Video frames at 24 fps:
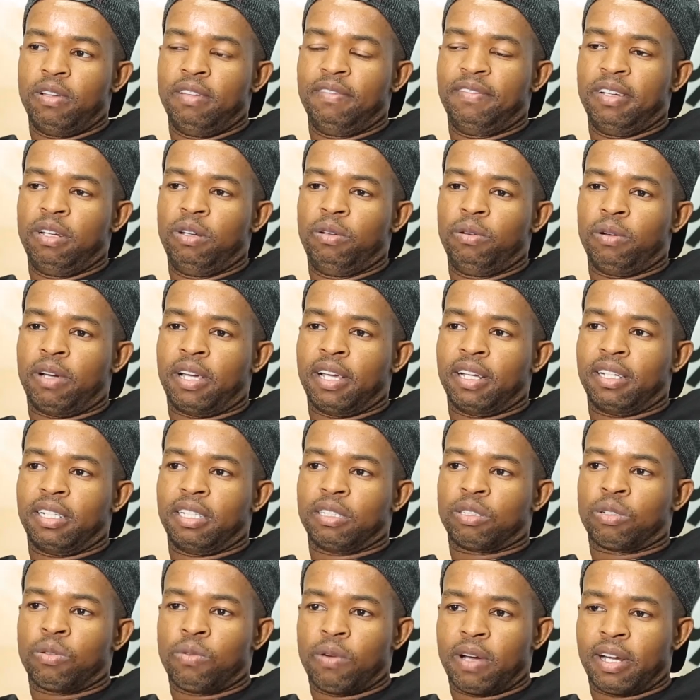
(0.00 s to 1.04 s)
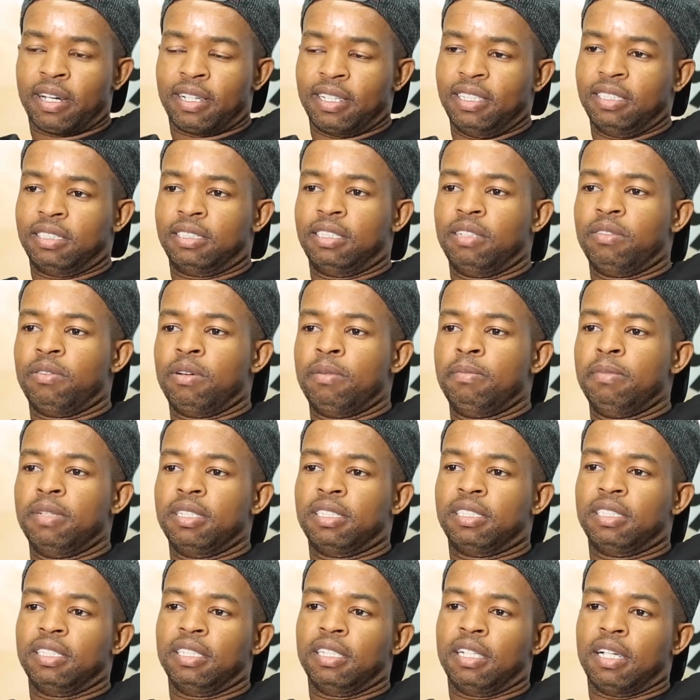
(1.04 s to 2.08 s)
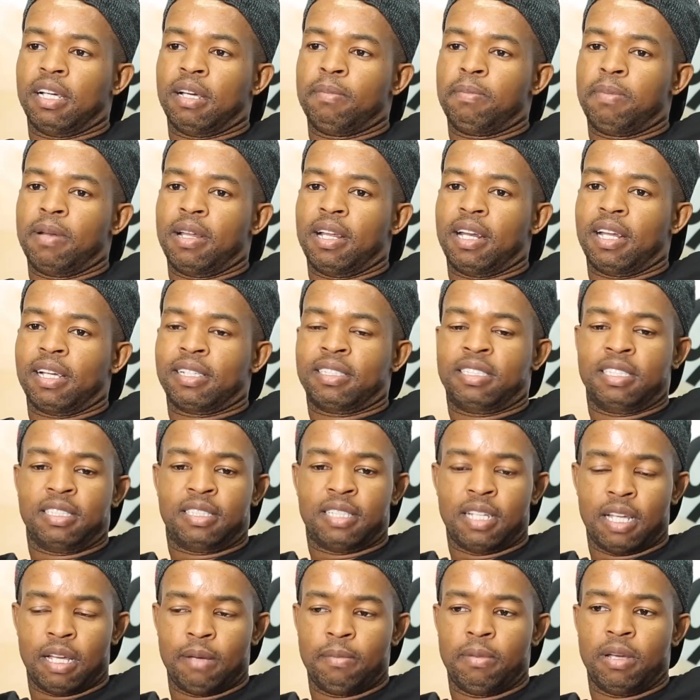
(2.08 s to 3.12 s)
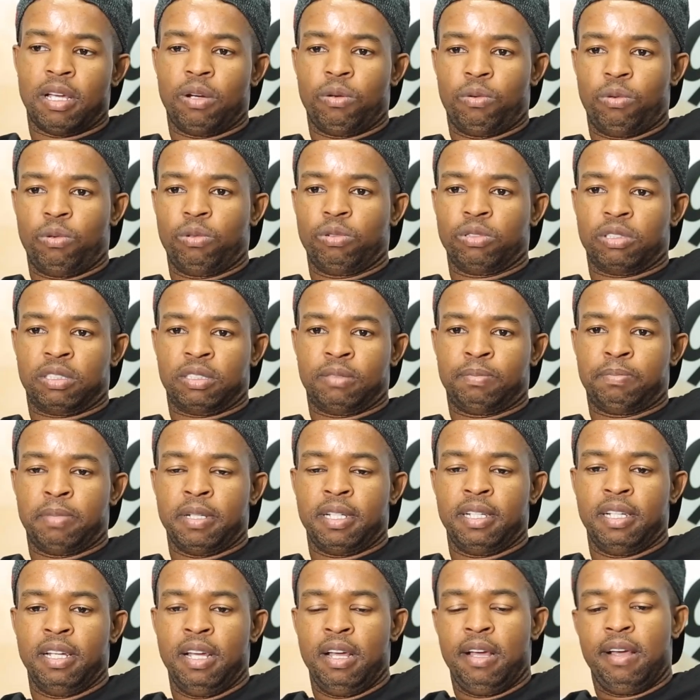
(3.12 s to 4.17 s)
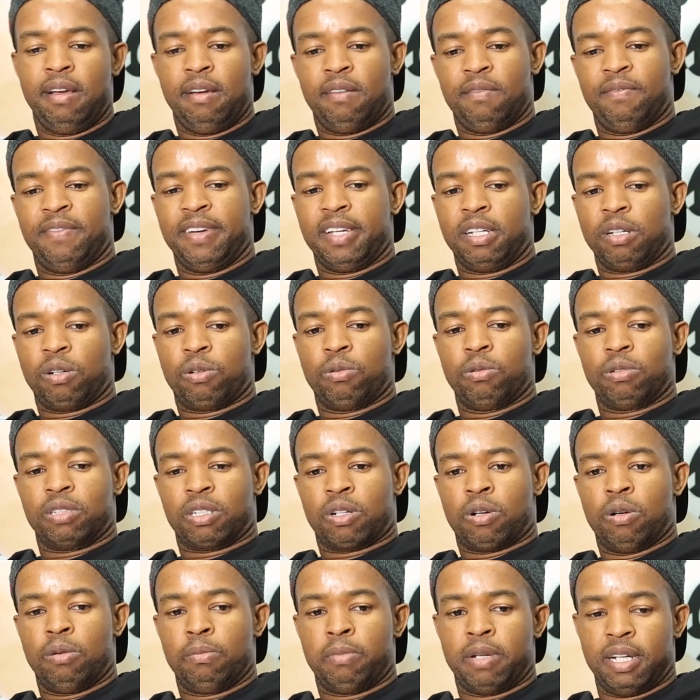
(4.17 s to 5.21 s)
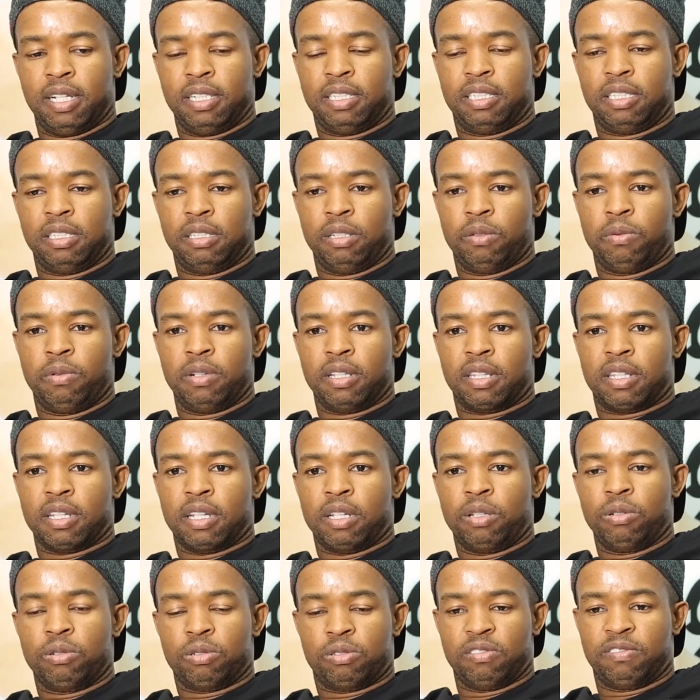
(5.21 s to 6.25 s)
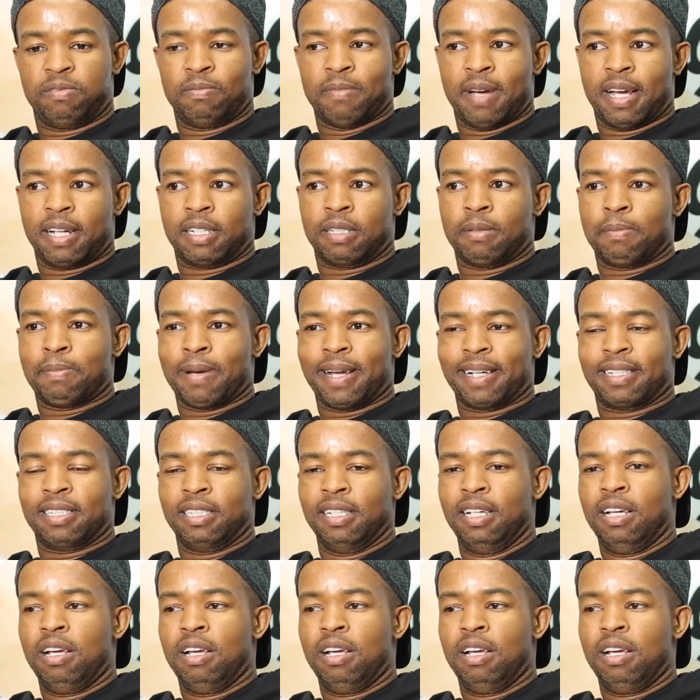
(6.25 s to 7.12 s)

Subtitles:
even look at the squad, yes, they were missing a player like Sitebe, who's been very good combination with Yusuf Mat. But